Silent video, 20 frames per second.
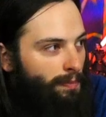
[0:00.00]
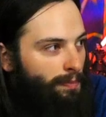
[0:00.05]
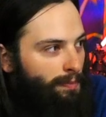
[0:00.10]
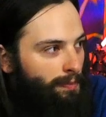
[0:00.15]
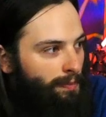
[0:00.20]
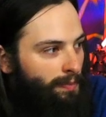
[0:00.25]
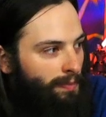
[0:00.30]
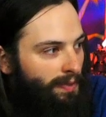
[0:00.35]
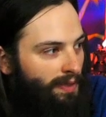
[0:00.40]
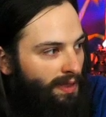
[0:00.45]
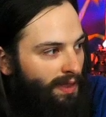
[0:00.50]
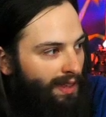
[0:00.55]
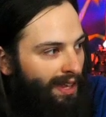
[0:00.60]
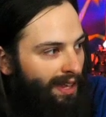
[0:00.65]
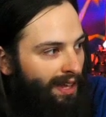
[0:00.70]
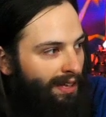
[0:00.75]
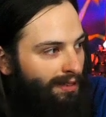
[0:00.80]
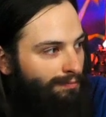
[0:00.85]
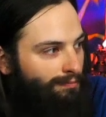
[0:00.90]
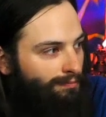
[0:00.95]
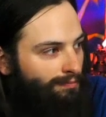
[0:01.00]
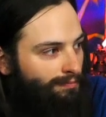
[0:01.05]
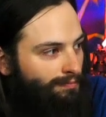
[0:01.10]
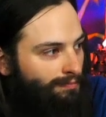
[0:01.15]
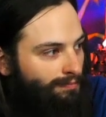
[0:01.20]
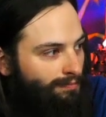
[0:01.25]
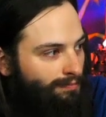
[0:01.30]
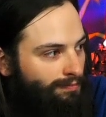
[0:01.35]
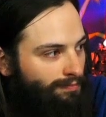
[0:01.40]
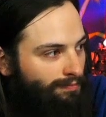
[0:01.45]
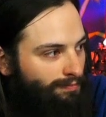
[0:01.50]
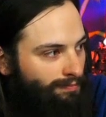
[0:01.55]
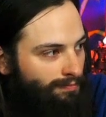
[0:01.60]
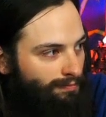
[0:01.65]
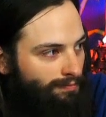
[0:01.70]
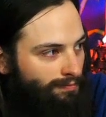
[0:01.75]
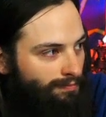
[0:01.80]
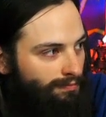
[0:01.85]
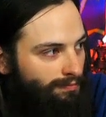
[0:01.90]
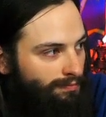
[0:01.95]

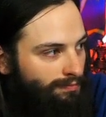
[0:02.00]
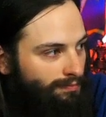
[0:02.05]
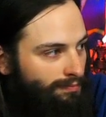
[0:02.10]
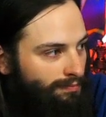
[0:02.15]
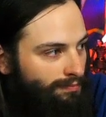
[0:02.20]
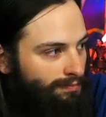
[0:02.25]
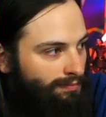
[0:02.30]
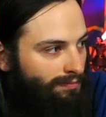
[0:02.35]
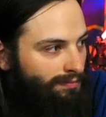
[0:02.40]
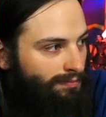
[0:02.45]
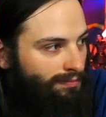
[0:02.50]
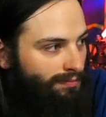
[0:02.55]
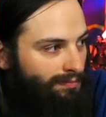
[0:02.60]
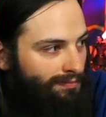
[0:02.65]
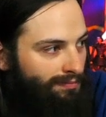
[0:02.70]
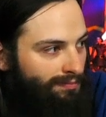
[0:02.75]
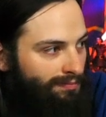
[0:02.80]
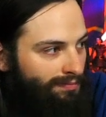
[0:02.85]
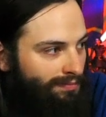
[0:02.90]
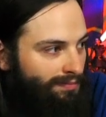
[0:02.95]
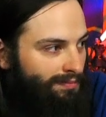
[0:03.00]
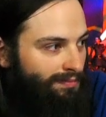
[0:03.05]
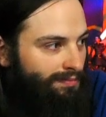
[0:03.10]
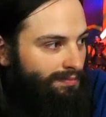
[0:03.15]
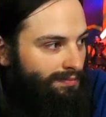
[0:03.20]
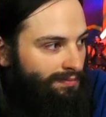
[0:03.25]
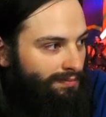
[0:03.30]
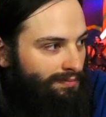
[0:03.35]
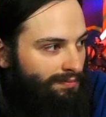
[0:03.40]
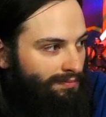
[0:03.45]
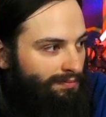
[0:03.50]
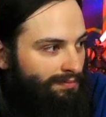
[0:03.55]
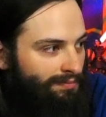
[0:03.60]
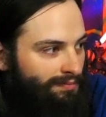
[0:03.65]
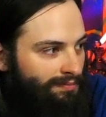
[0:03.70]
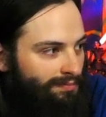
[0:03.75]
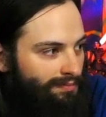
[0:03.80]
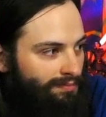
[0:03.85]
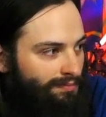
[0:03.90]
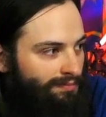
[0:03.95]

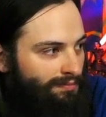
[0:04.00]
The person shown says nothing.